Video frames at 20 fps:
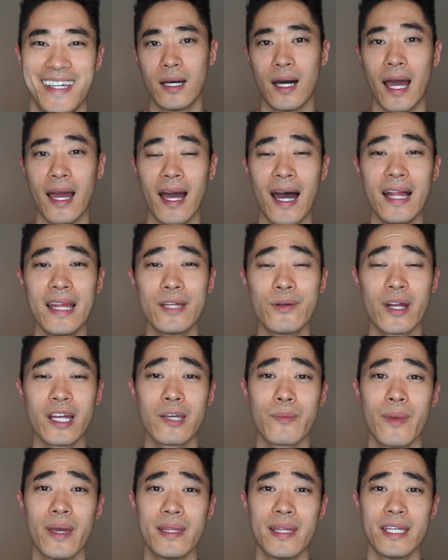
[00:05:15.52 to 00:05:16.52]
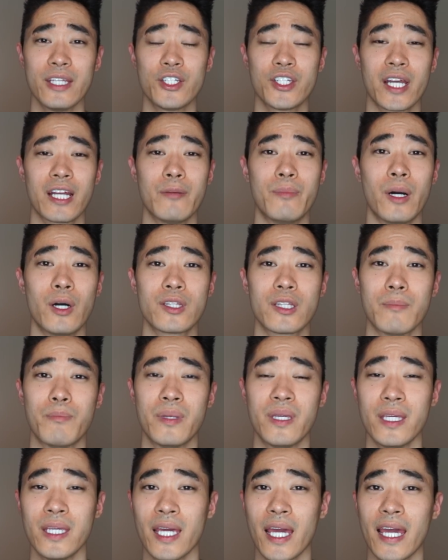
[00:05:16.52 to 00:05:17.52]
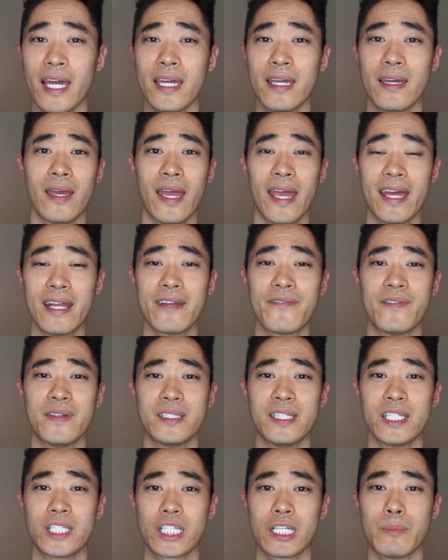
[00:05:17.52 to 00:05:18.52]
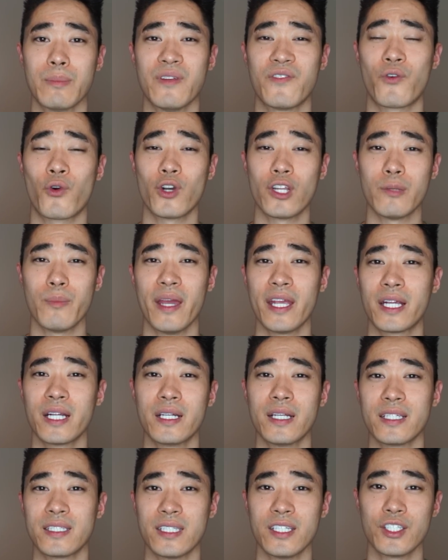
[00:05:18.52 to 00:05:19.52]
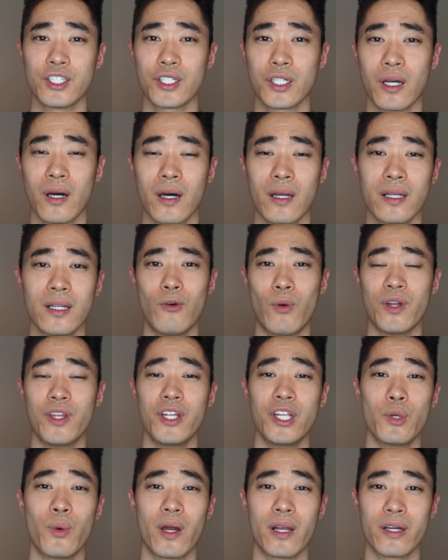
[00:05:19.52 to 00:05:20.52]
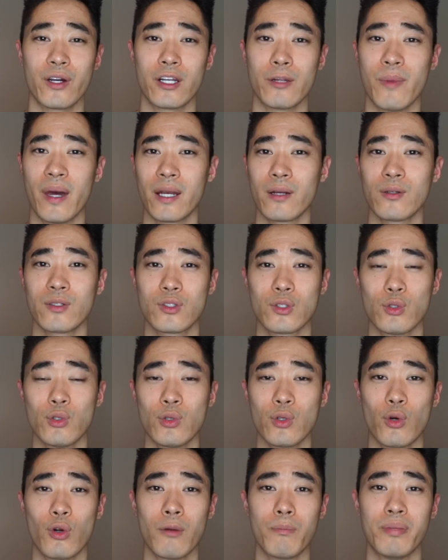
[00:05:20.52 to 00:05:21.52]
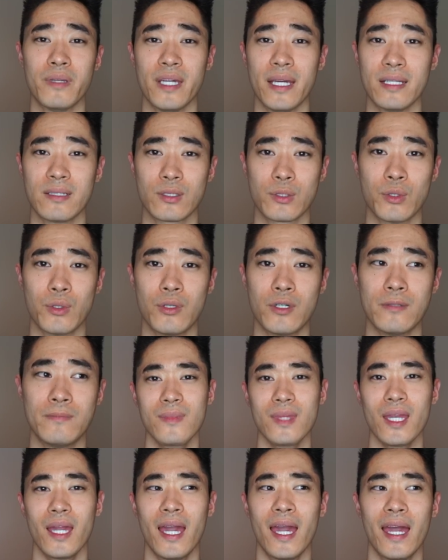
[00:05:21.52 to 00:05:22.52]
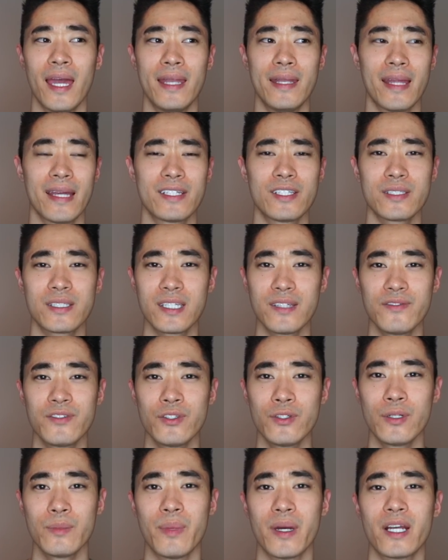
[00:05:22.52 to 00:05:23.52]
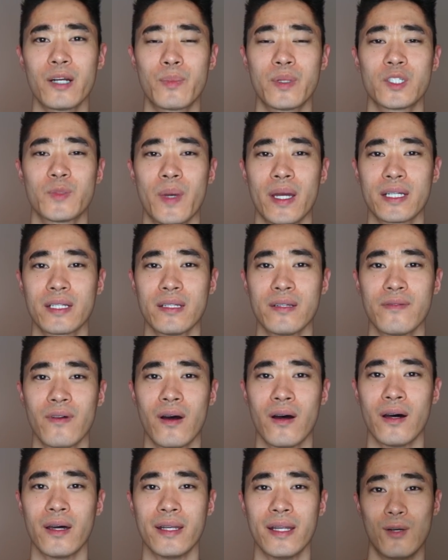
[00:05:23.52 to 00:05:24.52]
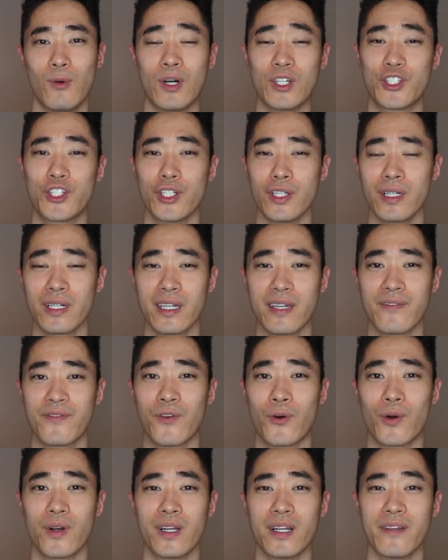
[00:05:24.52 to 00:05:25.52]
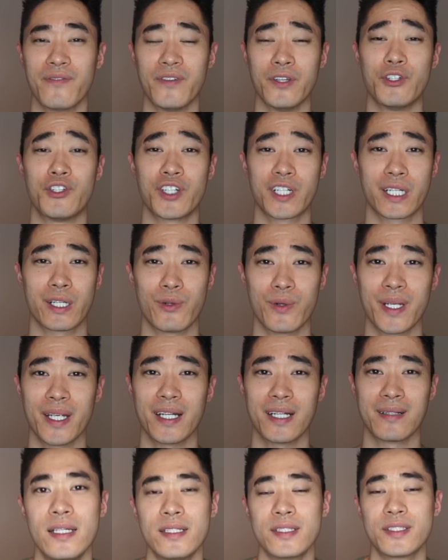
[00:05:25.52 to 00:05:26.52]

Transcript: I highly recommend that you should have both a PA and a physician before you make your decision on whether you want to go to medical school or PA school, and that just gives you a better perspective on what you're looking for in a future career.